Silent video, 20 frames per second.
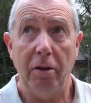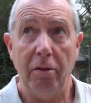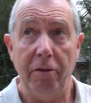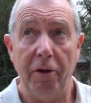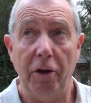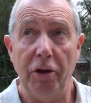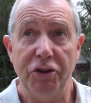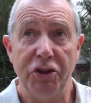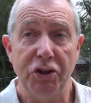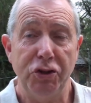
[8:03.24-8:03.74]
of the
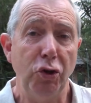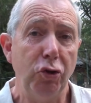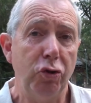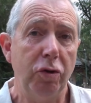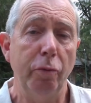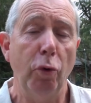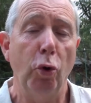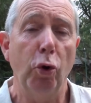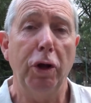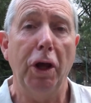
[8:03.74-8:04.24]
villages new
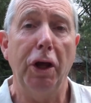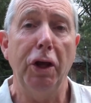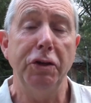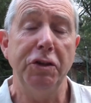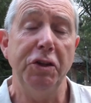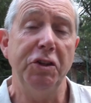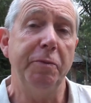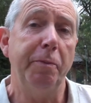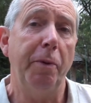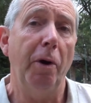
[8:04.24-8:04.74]
to you
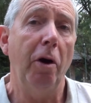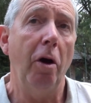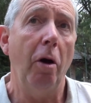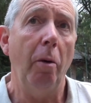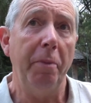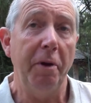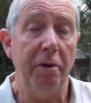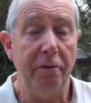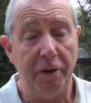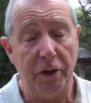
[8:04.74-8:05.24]
easy sprung
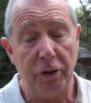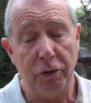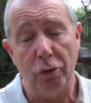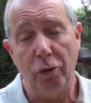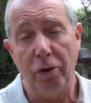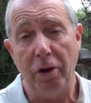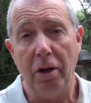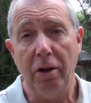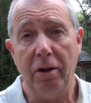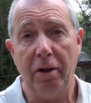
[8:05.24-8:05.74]
up in
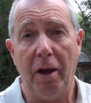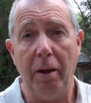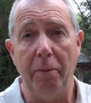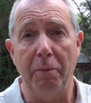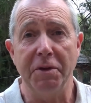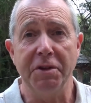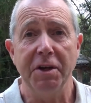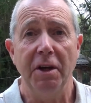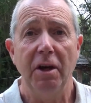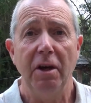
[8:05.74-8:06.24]
Victorian
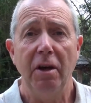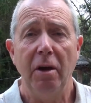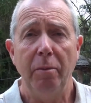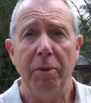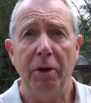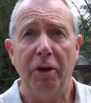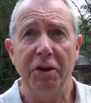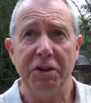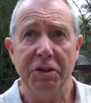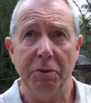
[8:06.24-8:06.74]
times
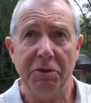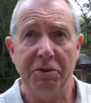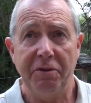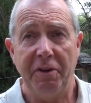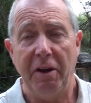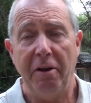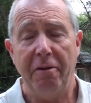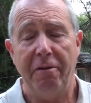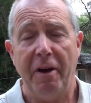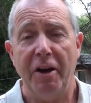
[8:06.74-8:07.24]
because it was
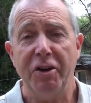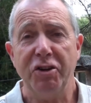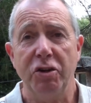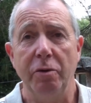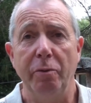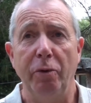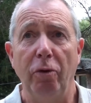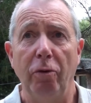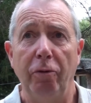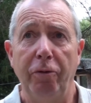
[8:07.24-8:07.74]
very
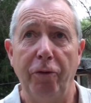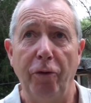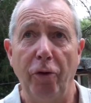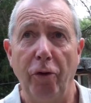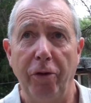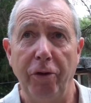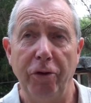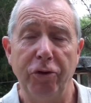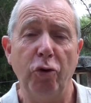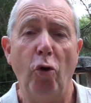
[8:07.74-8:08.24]
fashionable
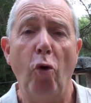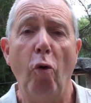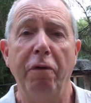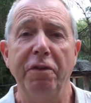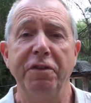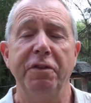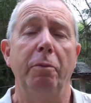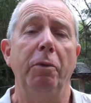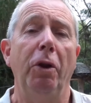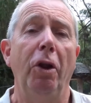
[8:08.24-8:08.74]
for the
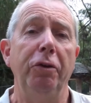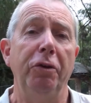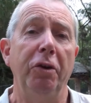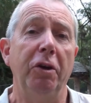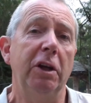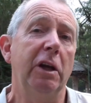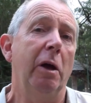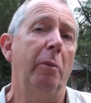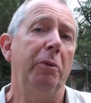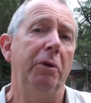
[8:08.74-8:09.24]
toffs from
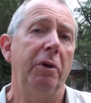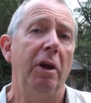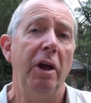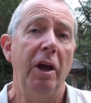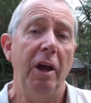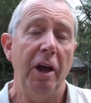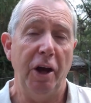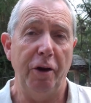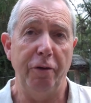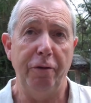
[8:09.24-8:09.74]
London to come
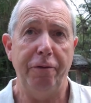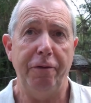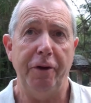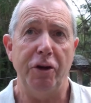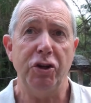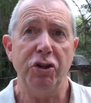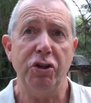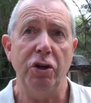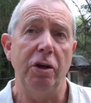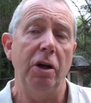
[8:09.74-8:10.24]
and
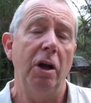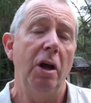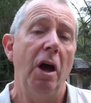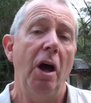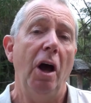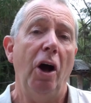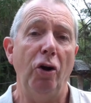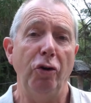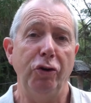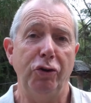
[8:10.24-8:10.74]
fish and
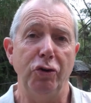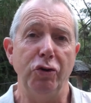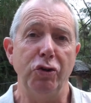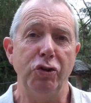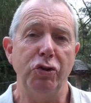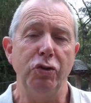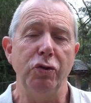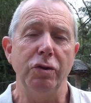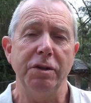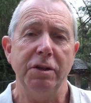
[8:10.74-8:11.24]
hunt and
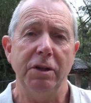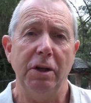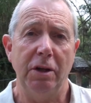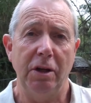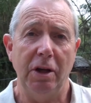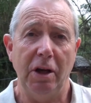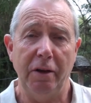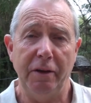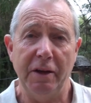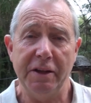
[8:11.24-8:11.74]
shoot
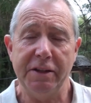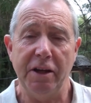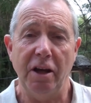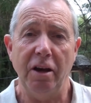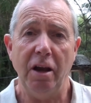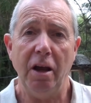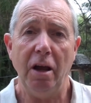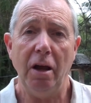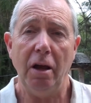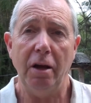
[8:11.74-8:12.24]
in, in this
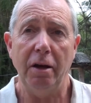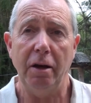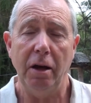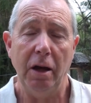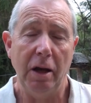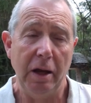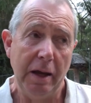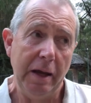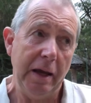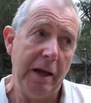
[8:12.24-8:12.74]
area, in,
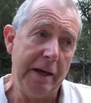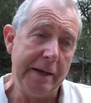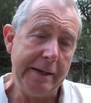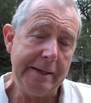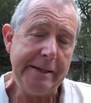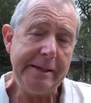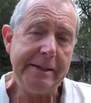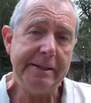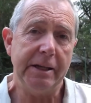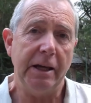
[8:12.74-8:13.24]
in
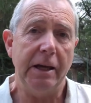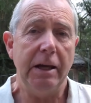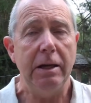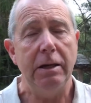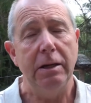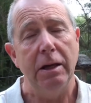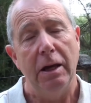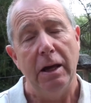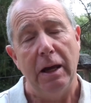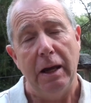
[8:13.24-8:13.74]

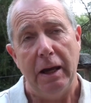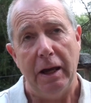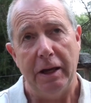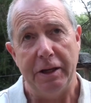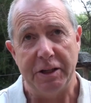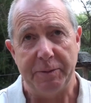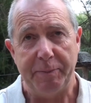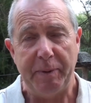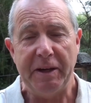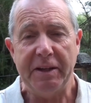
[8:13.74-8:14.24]
Deeside,
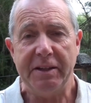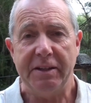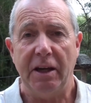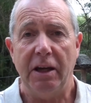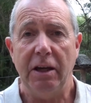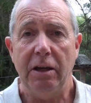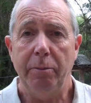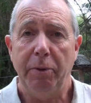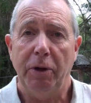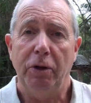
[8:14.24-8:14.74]
in
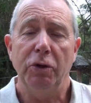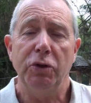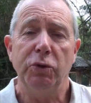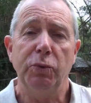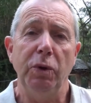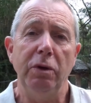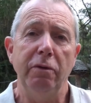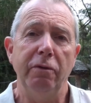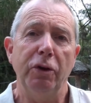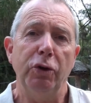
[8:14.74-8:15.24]
Speyside, because
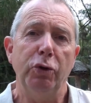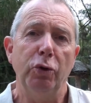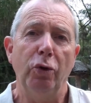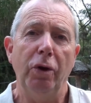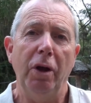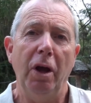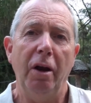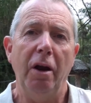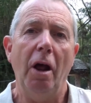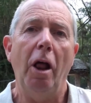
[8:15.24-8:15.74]
Queen
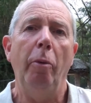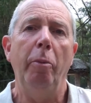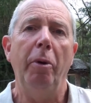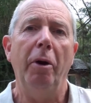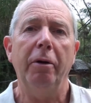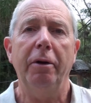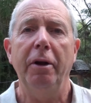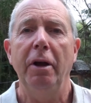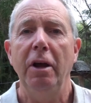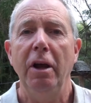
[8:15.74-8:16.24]
Victoria and
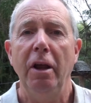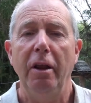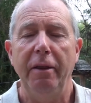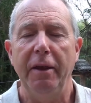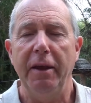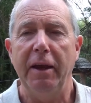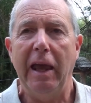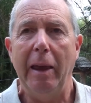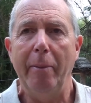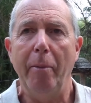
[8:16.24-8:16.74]
Albert,
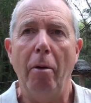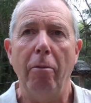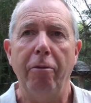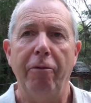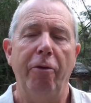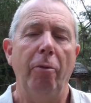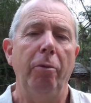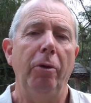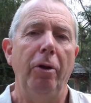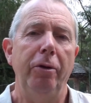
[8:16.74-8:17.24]
they came up
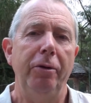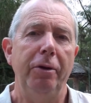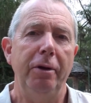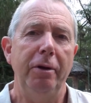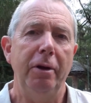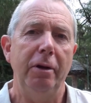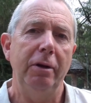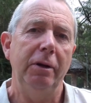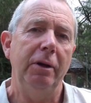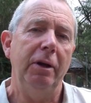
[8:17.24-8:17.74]
from
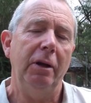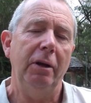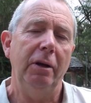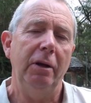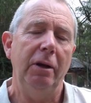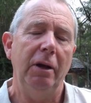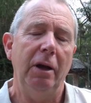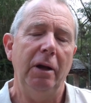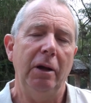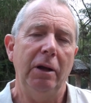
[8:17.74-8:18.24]
London and,
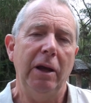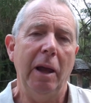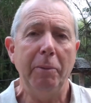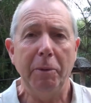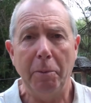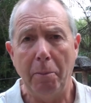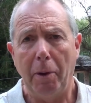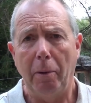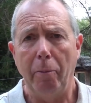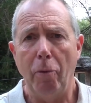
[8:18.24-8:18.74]
and uh,
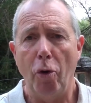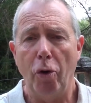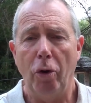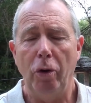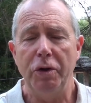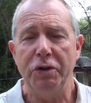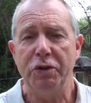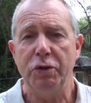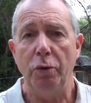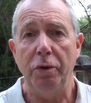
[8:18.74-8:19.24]
came to
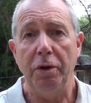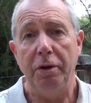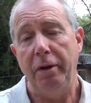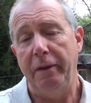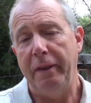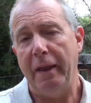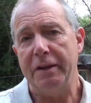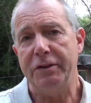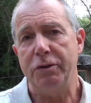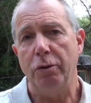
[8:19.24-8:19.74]
Balmoral and so on and
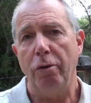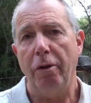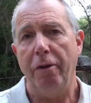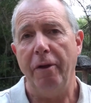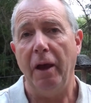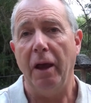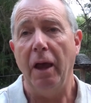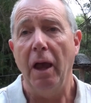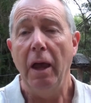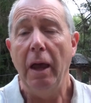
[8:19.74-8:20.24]
did that sort of
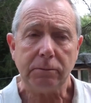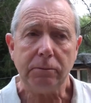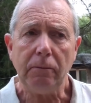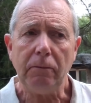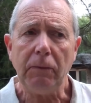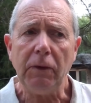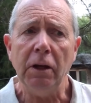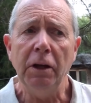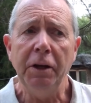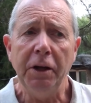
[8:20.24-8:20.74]
thing
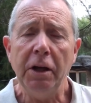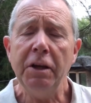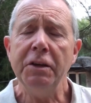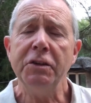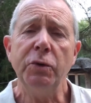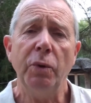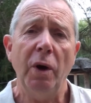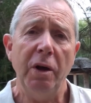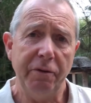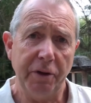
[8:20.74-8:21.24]
and it
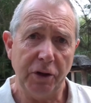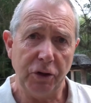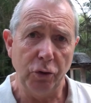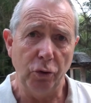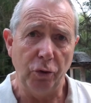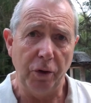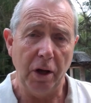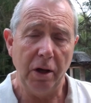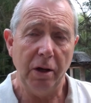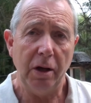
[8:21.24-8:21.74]
is quite
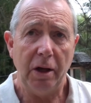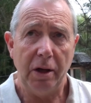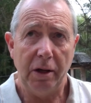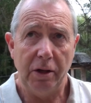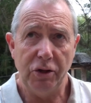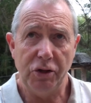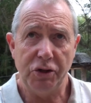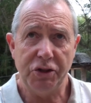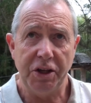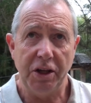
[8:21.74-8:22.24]
Victorian
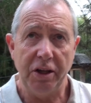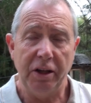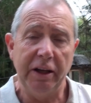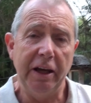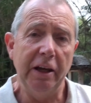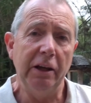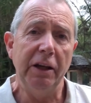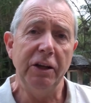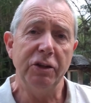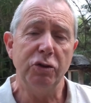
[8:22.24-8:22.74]
and as you say the
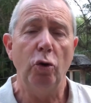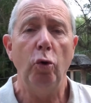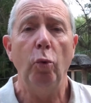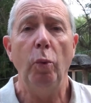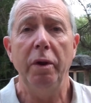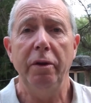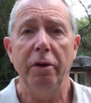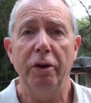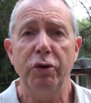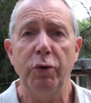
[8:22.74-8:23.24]
gillies all
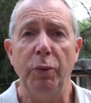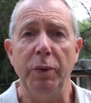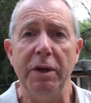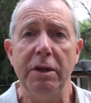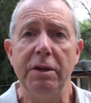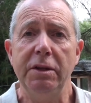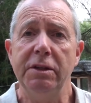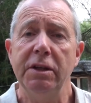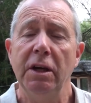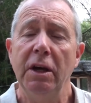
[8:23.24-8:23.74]
their
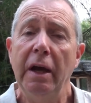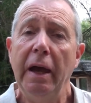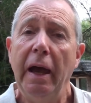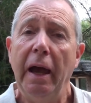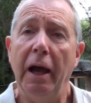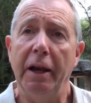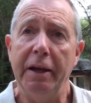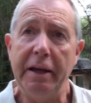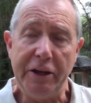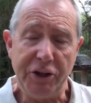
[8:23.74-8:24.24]
tweeds
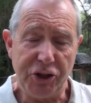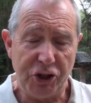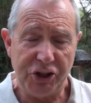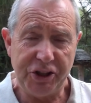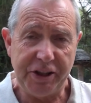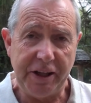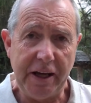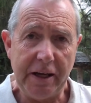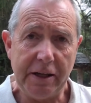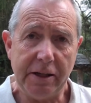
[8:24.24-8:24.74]
and each
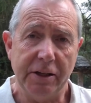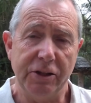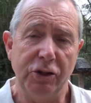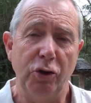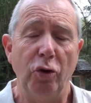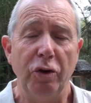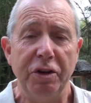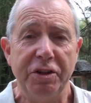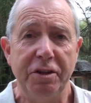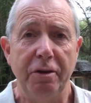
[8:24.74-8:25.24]
estate has
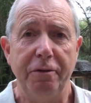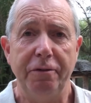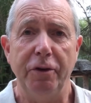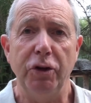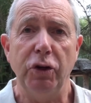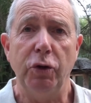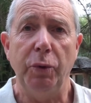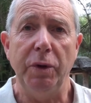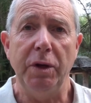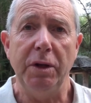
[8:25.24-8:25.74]
got its
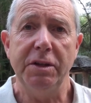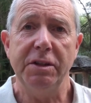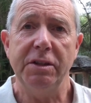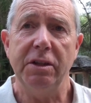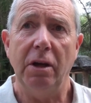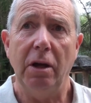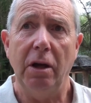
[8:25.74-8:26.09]
different tweeds.